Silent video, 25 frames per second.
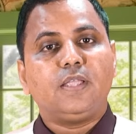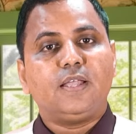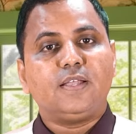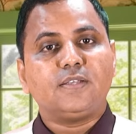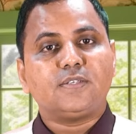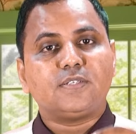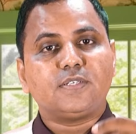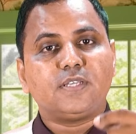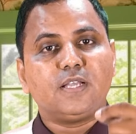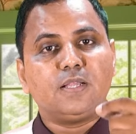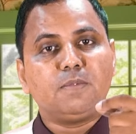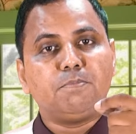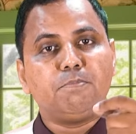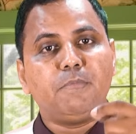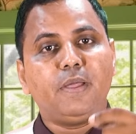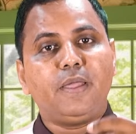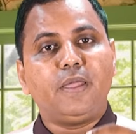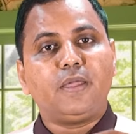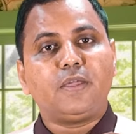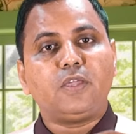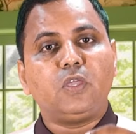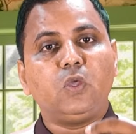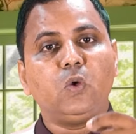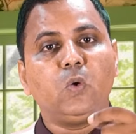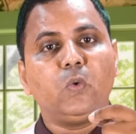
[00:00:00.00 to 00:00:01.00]
They shall
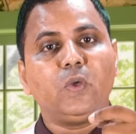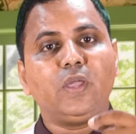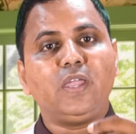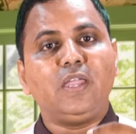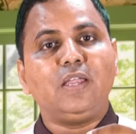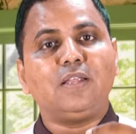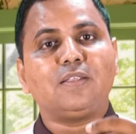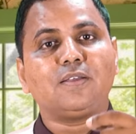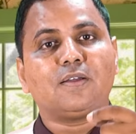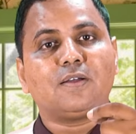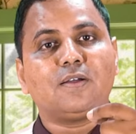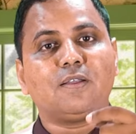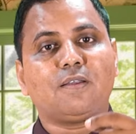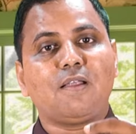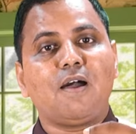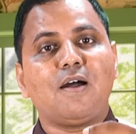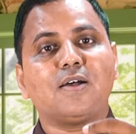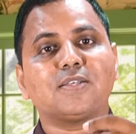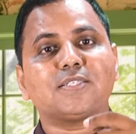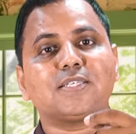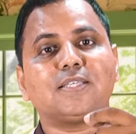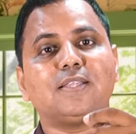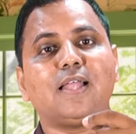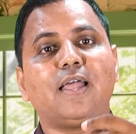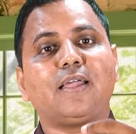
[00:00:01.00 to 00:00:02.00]
make you eat
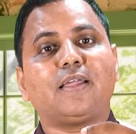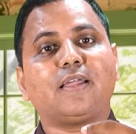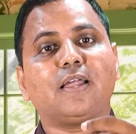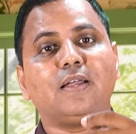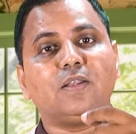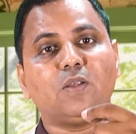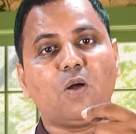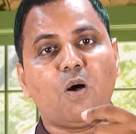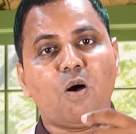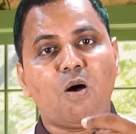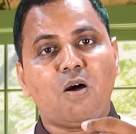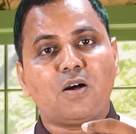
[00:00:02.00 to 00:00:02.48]
grass like an